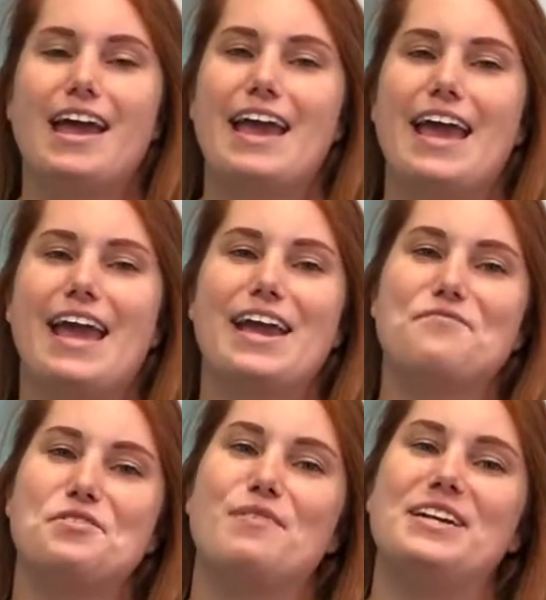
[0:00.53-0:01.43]
Hey
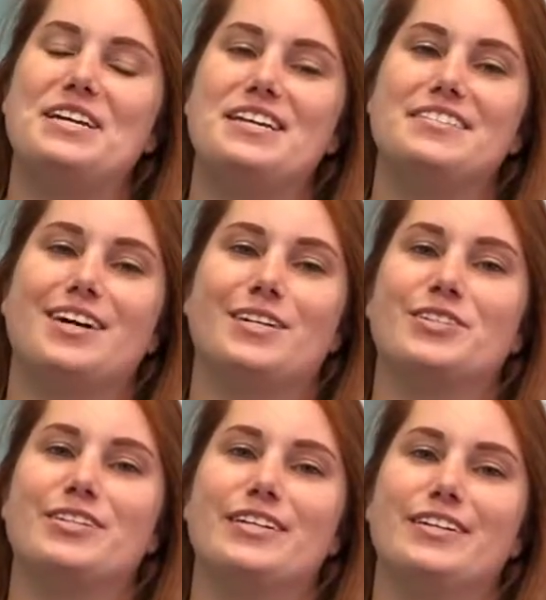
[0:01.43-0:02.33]
everybody,
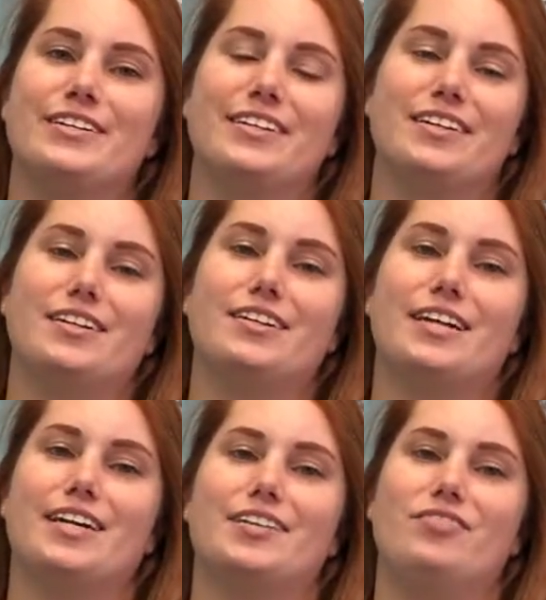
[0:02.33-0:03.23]
Dr. Hill here
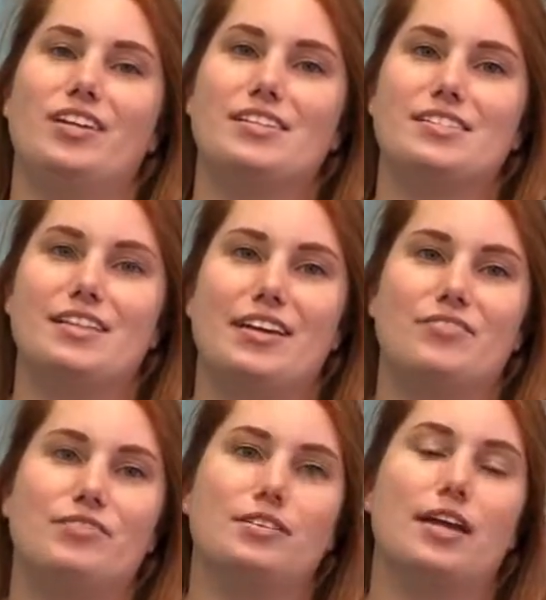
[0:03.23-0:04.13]
at Advanced
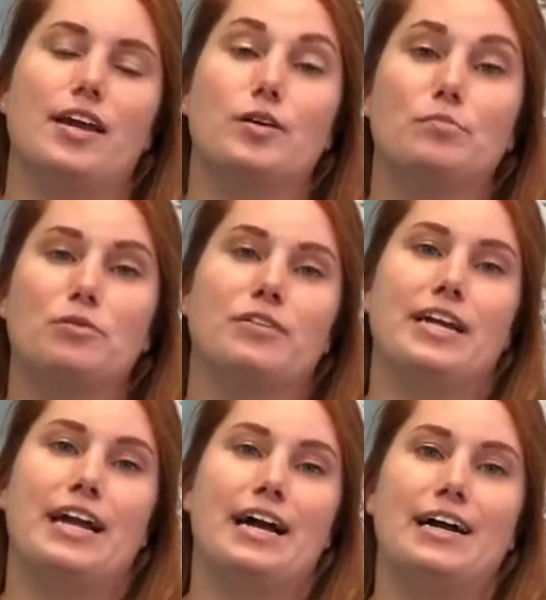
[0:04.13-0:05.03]
Animal Care
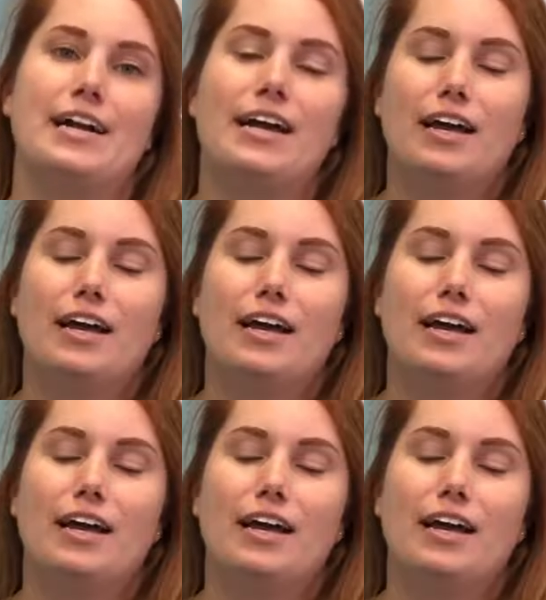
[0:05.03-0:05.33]
Berea,